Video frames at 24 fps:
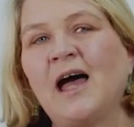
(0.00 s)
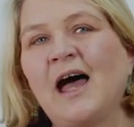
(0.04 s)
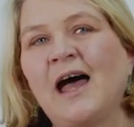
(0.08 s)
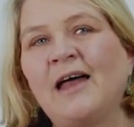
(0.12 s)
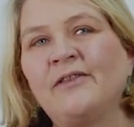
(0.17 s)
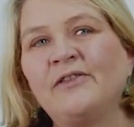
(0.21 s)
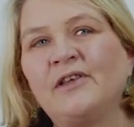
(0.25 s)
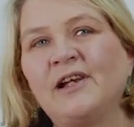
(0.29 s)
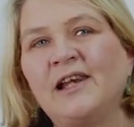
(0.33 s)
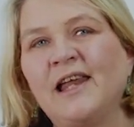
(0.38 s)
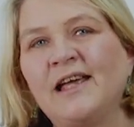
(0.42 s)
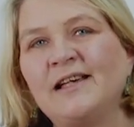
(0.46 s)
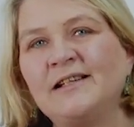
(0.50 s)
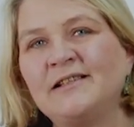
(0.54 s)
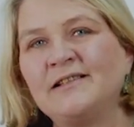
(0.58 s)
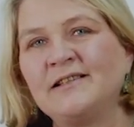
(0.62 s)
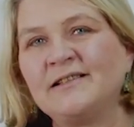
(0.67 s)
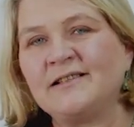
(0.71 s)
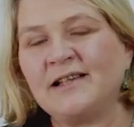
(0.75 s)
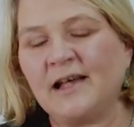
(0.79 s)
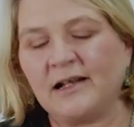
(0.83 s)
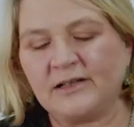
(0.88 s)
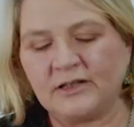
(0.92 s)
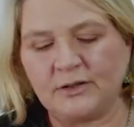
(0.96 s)
and the
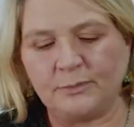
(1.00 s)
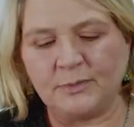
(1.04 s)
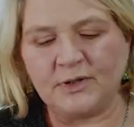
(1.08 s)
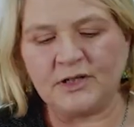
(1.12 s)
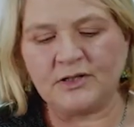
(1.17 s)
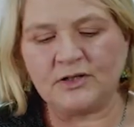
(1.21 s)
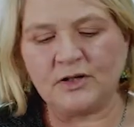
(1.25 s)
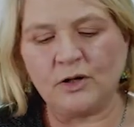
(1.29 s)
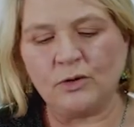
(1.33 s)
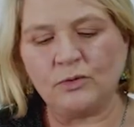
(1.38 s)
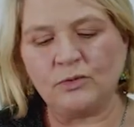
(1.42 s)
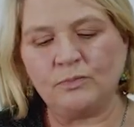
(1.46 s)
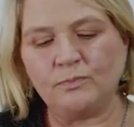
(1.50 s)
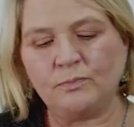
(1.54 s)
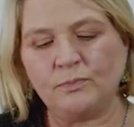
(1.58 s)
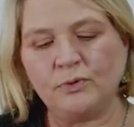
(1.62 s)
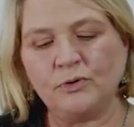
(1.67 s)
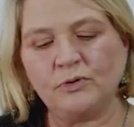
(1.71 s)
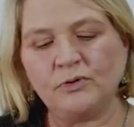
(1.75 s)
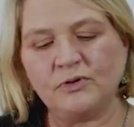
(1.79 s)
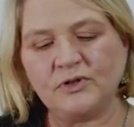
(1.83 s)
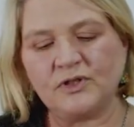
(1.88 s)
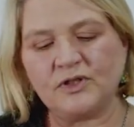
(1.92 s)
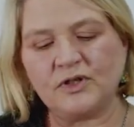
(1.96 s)
laces had to be
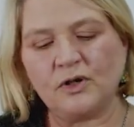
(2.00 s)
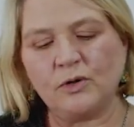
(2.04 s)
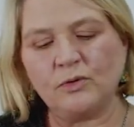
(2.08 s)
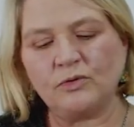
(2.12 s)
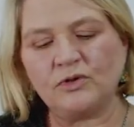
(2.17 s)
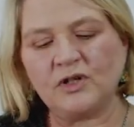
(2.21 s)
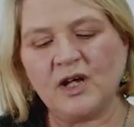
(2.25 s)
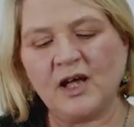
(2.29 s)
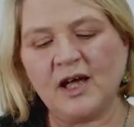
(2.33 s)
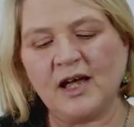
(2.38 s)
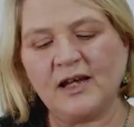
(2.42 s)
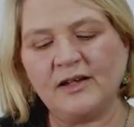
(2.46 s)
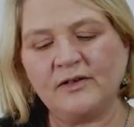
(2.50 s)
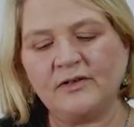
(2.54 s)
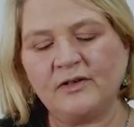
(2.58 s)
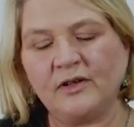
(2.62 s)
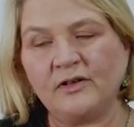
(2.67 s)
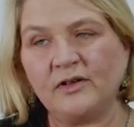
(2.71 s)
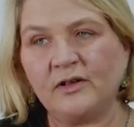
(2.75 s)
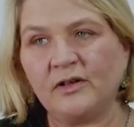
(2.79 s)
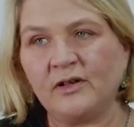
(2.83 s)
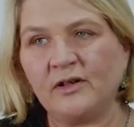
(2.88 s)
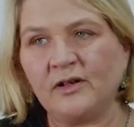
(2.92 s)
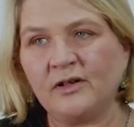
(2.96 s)
pulled so tight
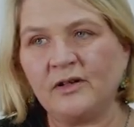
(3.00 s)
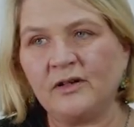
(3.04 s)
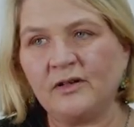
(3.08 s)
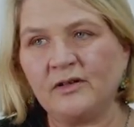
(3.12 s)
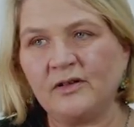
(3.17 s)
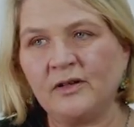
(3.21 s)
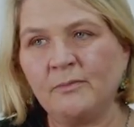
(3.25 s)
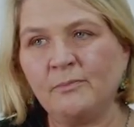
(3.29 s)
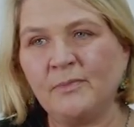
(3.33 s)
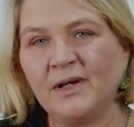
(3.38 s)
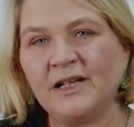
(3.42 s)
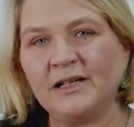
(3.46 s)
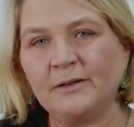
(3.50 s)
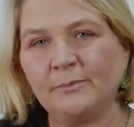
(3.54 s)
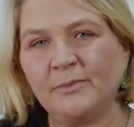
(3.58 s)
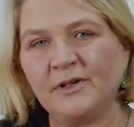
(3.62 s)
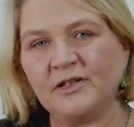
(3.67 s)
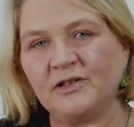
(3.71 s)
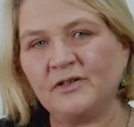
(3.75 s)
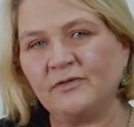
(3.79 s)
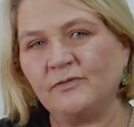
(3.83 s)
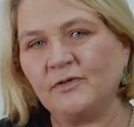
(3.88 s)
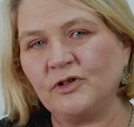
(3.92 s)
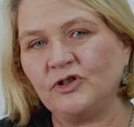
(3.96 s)
that the middle
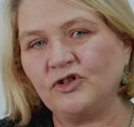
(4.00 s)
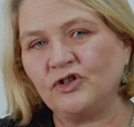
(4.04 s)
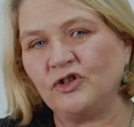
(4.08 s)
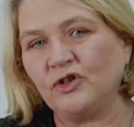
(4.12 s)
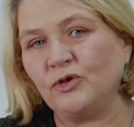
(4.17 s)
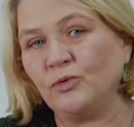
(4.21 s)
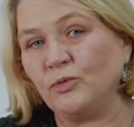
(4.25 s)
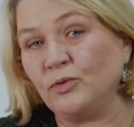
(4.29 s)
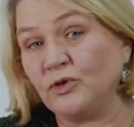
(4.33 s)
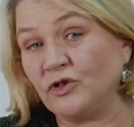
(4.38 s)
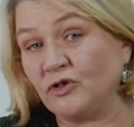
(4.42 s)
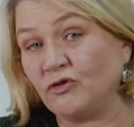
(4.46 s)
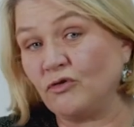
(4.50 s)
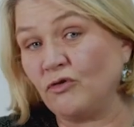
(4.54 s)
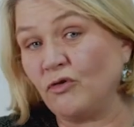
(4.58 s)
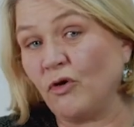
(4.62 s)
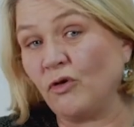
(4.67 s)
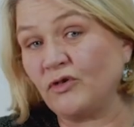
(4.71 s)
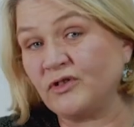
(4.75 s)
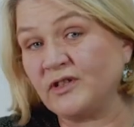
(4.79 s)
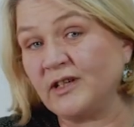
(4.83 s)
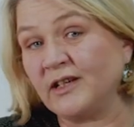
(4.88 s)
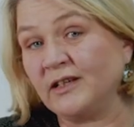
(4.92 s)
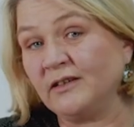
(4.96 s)
bit of the shoe was
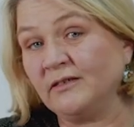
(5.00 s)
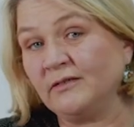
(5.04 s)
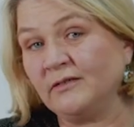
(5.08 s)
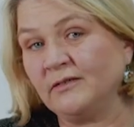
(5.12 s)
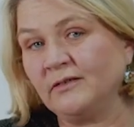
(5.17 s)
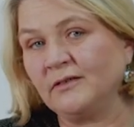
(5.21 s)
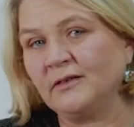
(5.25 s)
crossing.